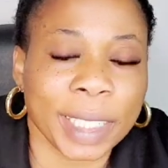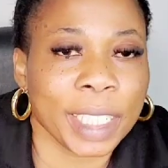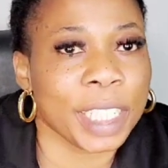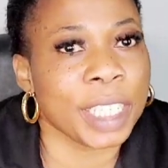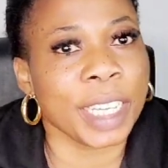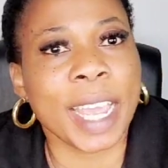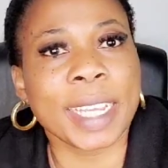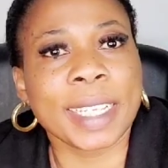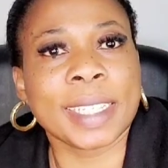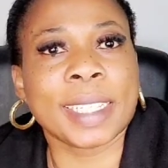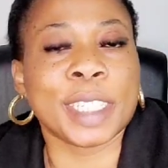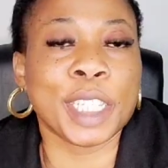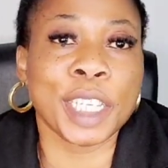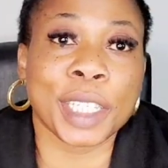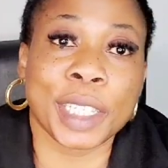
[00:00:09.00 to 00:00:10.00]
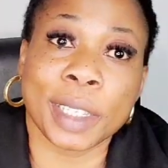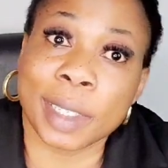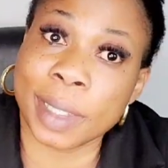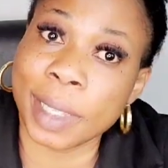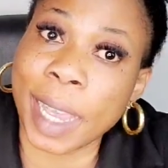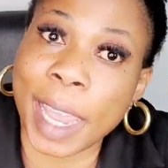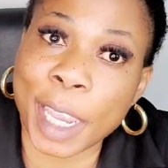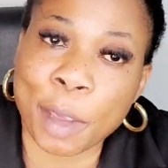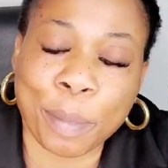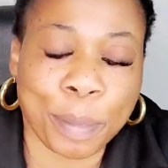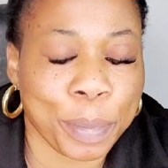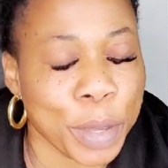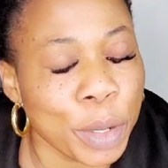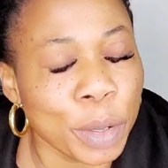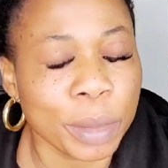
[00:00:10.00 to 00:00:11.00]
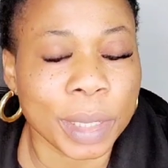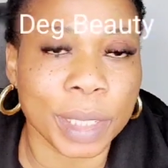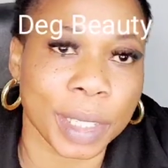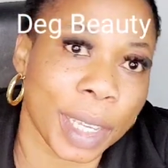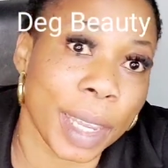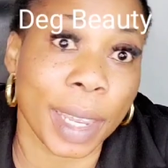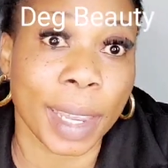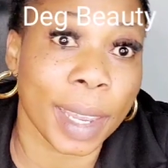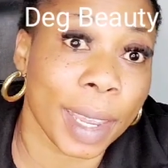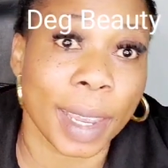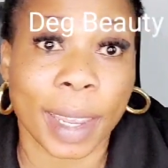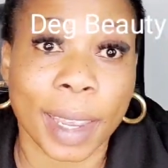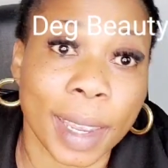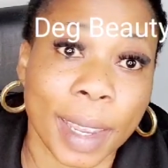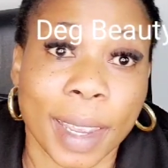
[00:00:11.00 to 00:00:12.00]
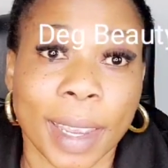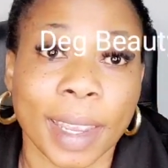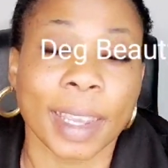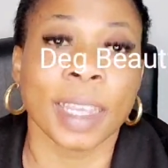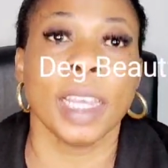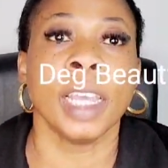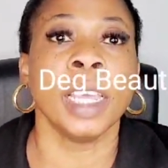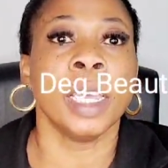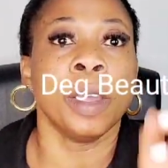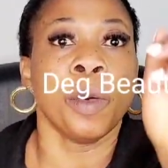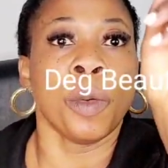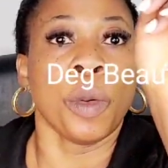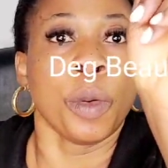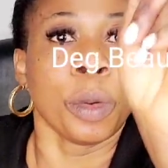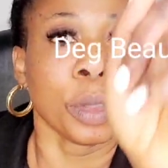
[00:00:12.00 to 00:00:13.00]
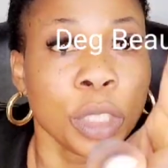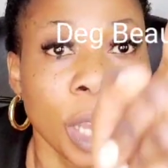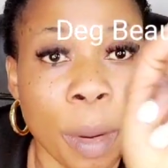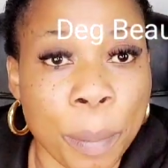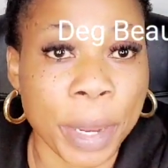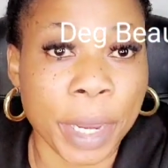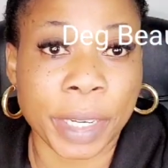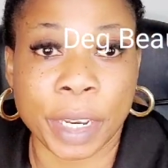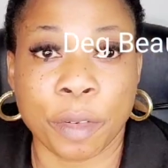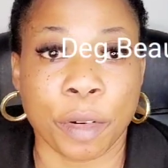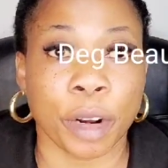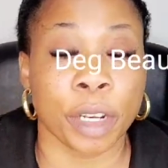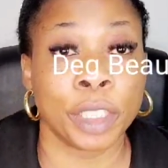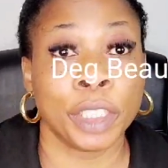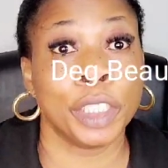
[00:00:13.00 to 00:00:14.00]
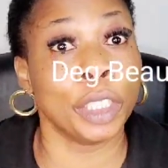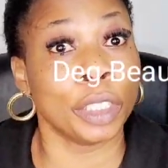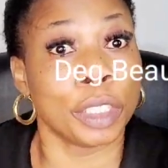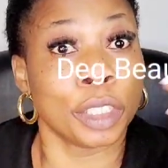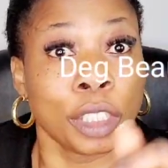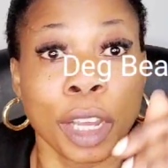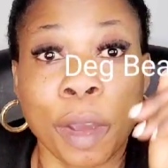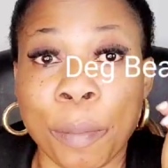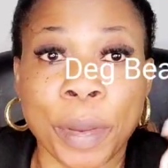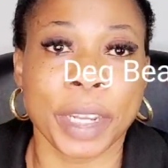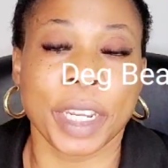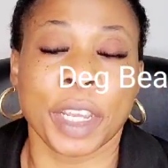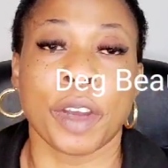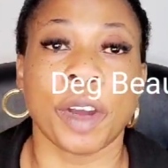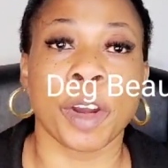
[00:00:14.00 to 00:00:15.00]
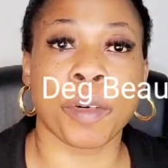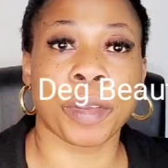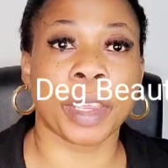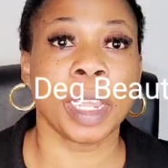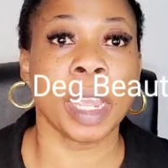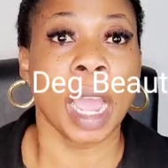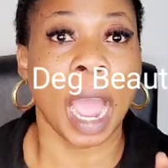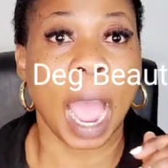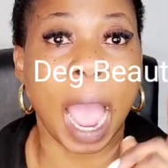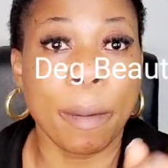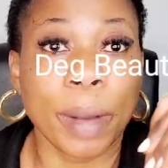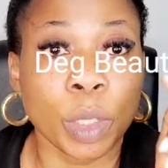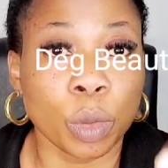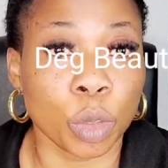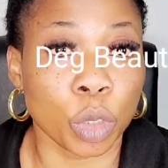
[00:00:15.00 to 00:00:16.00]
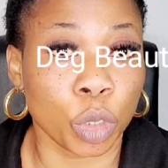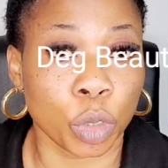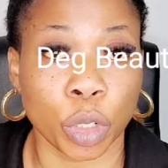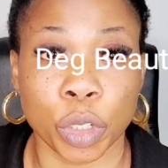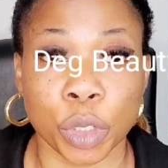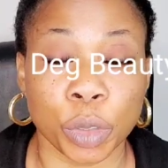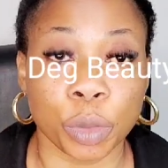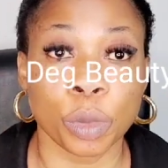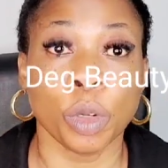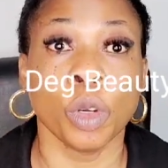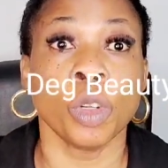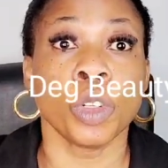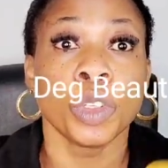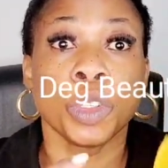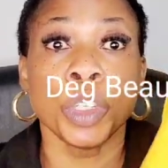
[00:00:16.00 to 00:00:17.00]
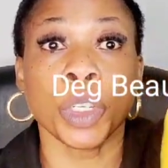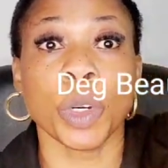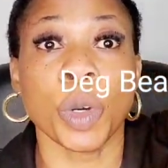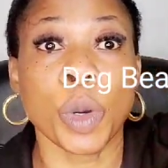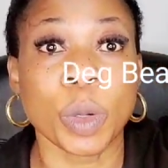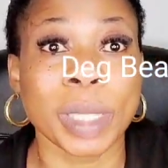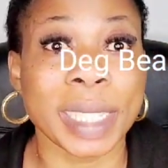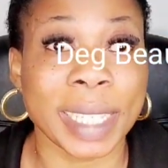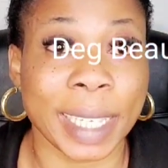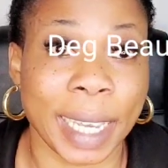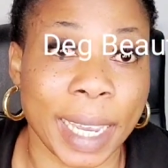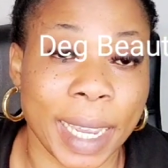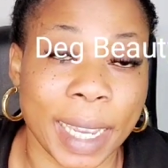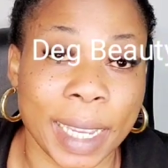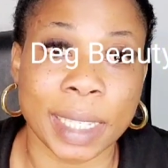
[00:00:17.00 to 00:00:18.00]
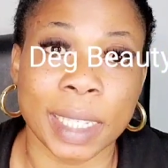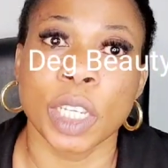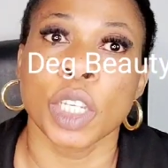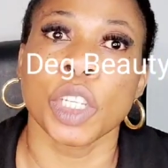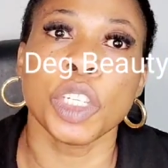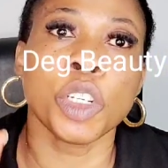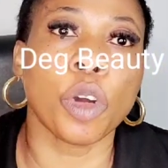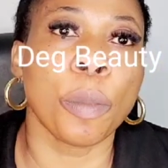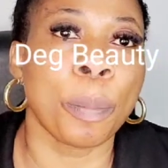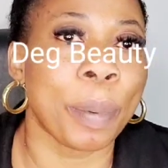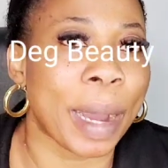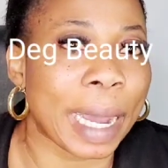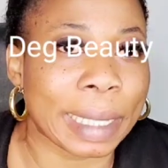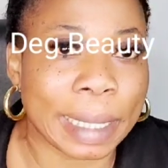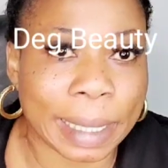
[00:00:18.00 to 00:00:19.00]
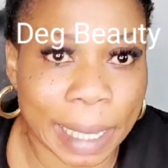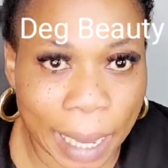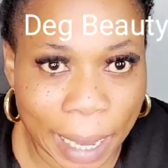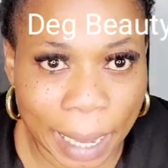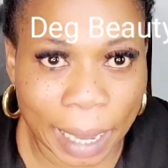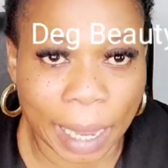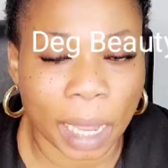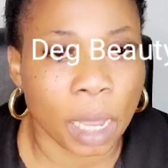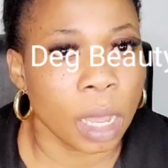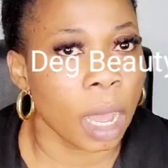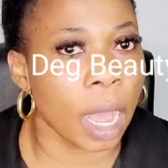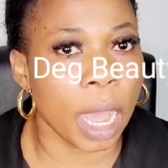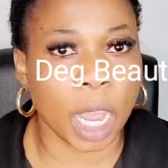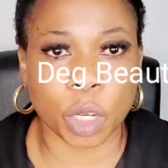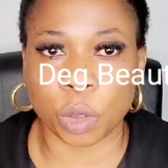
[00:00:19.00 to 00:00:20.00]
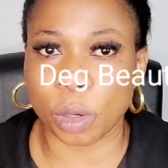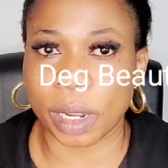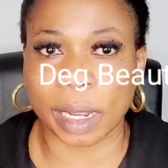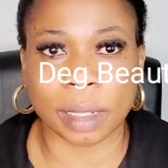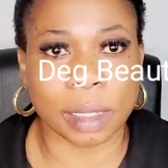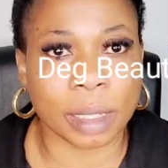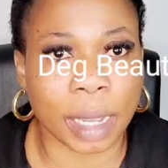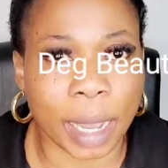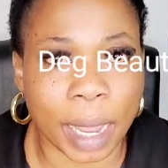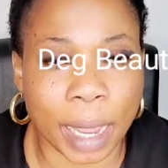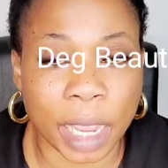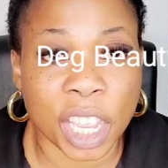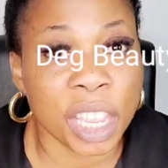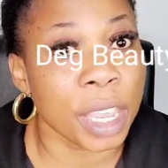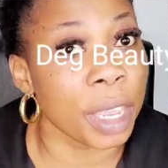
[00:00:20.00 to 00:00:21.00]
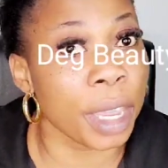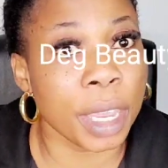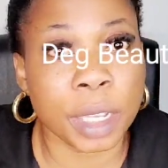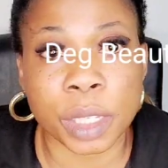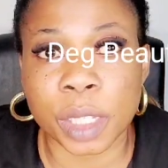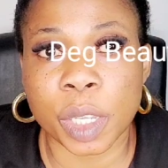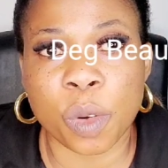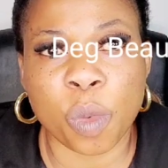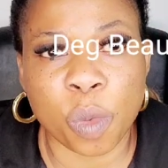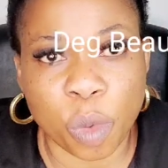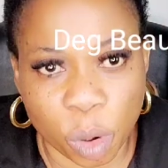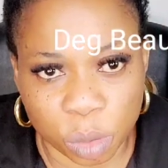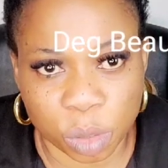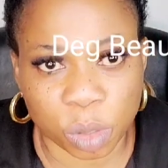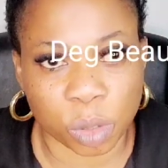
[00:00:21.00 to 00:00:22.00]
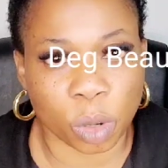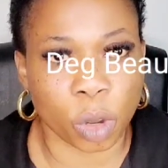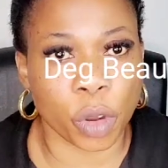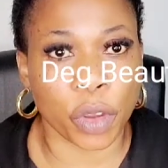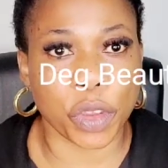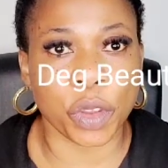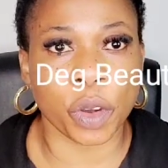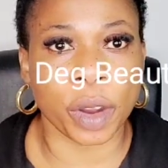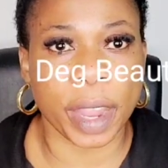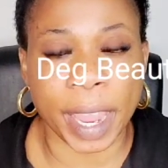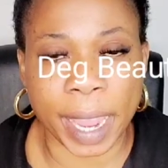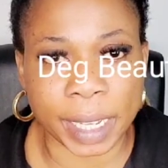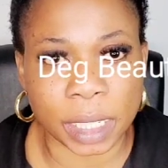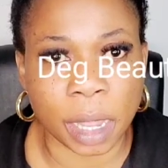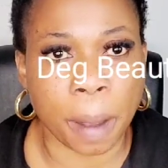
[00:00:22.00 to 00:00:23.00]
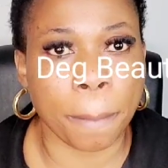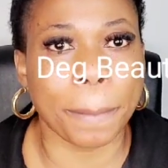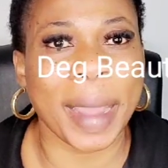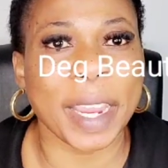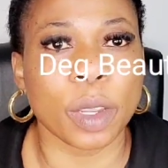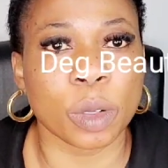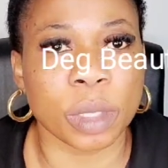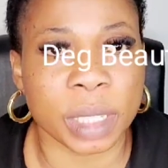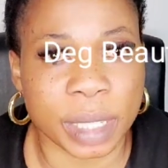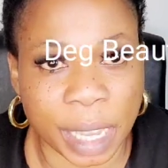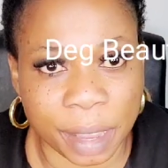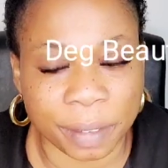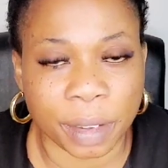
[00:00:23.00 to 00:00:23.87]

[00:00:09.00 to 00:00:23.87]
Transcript: Yes, this is Deg Beauty. Don't be in a rush. Don't be in a hurry. I want to show you new skills, new pattern, how you can tie easy rows on your head by yourself.